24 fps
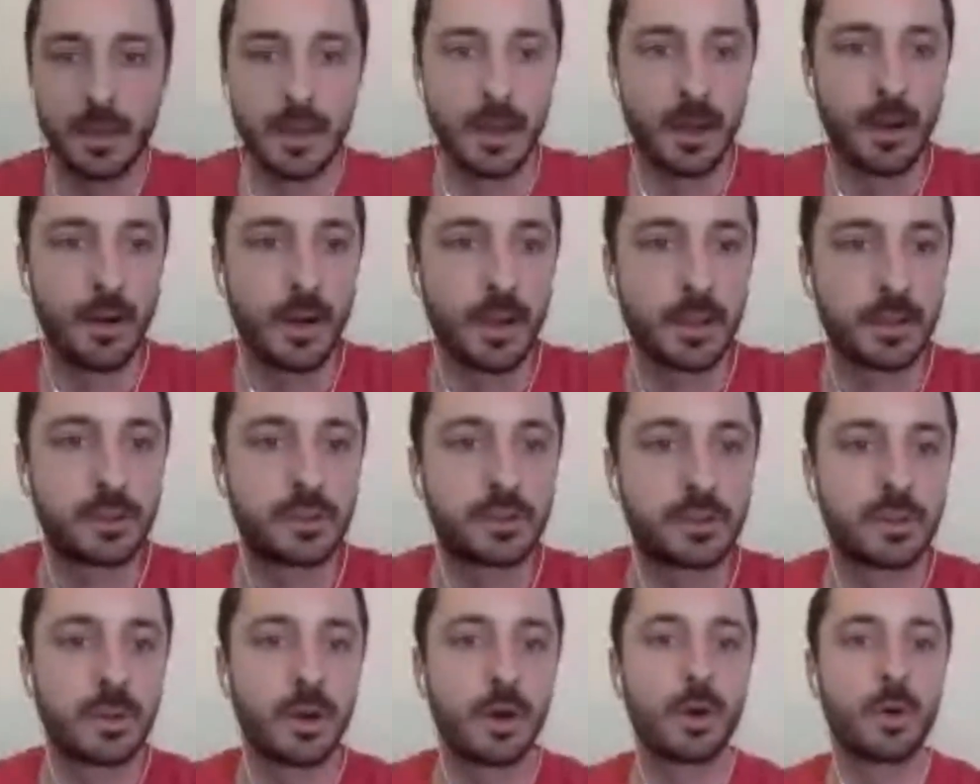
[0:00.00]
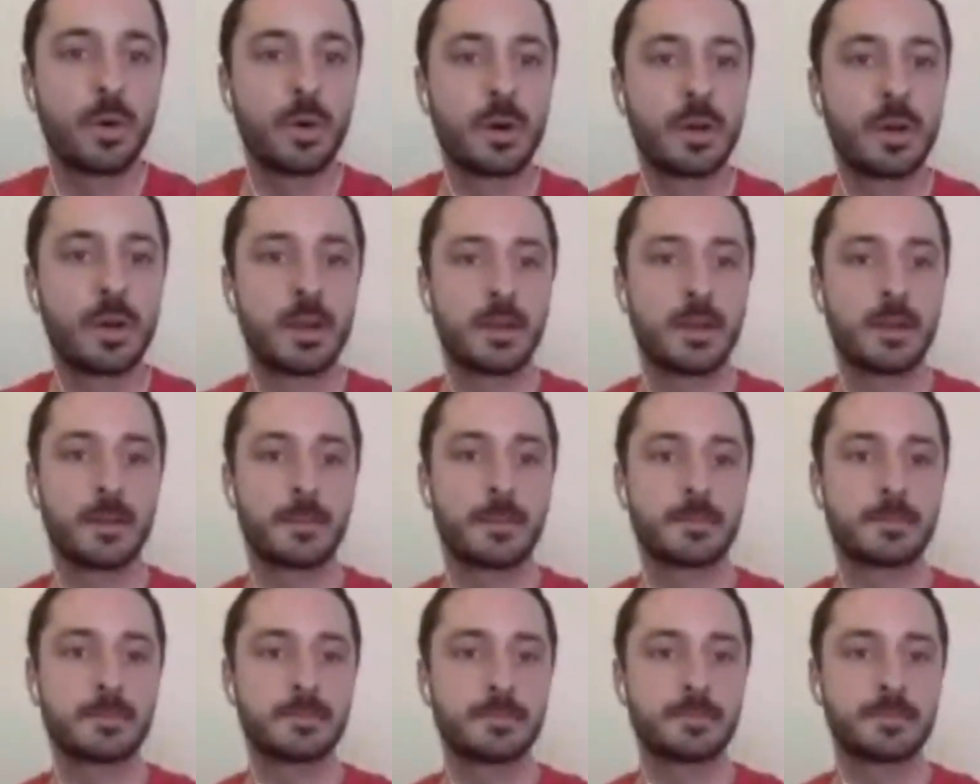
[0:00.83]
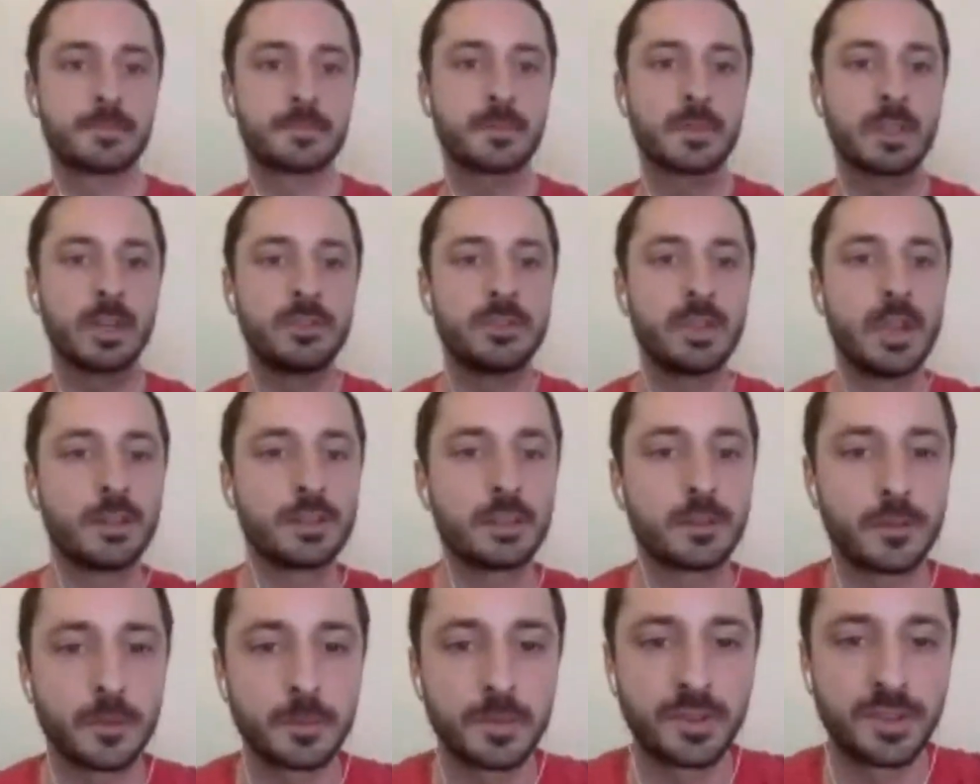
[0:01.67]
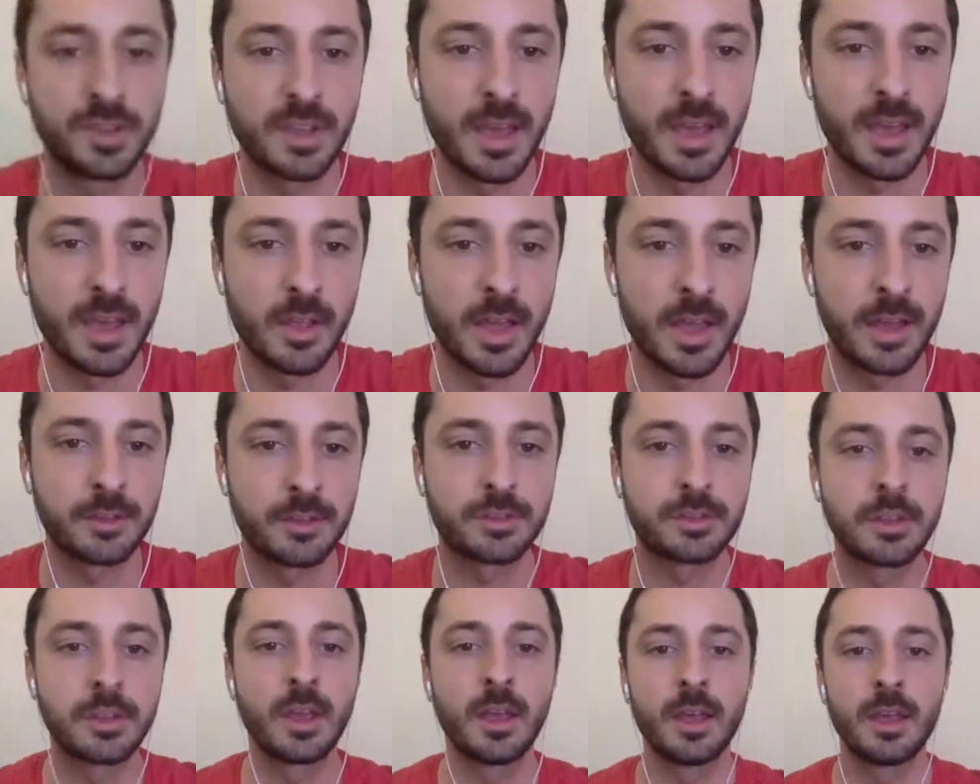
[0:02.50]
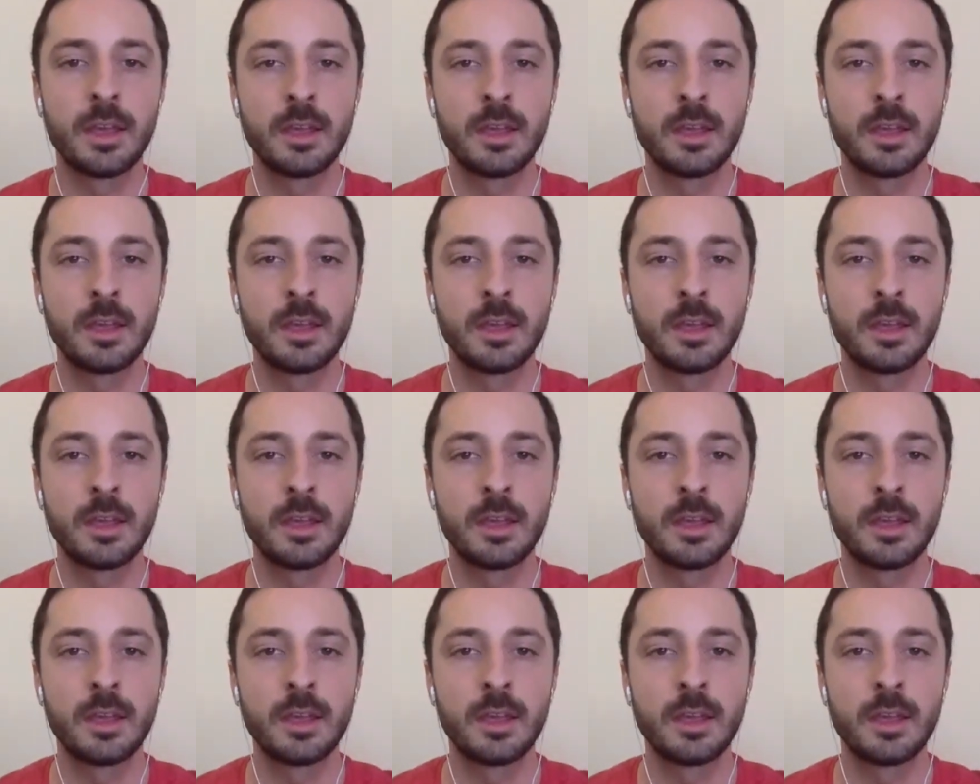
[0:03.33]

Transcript: All right, so Jason from Seattle asks,